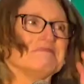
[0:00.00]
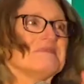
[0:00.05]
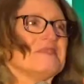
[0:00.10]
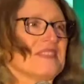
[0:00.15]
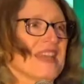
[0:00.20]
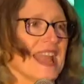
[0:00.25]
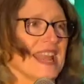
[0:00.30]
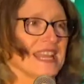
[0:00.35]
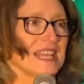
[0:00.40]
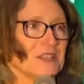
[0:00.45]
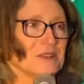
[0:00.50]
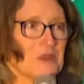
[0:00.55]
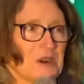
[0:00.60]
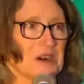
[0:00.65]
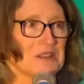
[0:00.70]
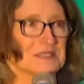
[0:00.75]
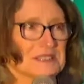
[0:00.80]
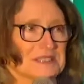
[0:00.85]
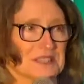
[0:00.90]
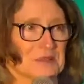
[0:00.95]
Thank you
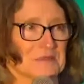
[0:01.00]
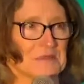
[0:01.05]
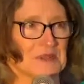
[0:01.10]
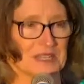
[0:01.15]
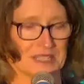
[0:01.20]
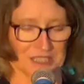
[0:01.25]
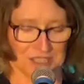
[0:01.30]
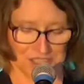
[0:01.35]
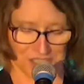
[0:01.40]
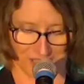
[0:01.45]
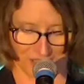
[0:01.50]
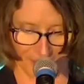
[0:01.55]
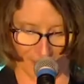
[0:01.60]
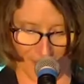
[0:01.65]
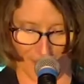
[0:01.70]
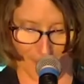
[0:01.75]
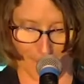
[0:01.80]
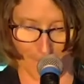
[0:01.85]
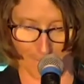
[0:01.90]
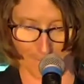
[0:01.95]
all so much.
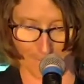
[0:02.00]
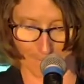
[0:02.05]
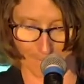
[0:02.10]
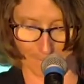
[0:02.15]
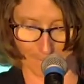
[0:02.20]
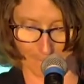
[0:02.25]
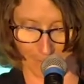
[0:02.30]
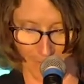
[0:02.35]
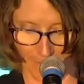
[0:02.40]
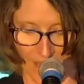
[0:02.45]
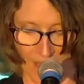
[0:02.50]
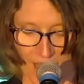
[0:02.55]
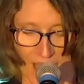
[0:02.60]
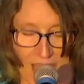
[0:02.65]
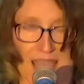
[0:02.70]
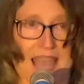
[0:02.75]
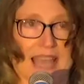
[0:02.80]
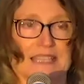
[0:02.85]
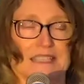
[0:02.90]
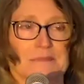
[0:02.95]

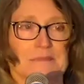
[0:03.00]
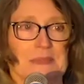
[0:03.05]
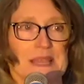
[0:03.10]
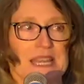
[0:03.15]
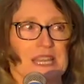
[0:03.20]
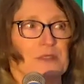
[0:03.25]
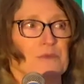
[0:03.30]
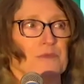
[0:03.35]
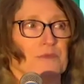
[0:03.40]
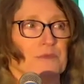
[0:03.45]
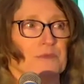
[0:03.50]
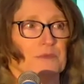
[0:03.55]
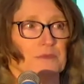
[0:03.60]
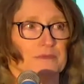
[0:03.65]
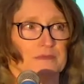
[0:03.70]
As many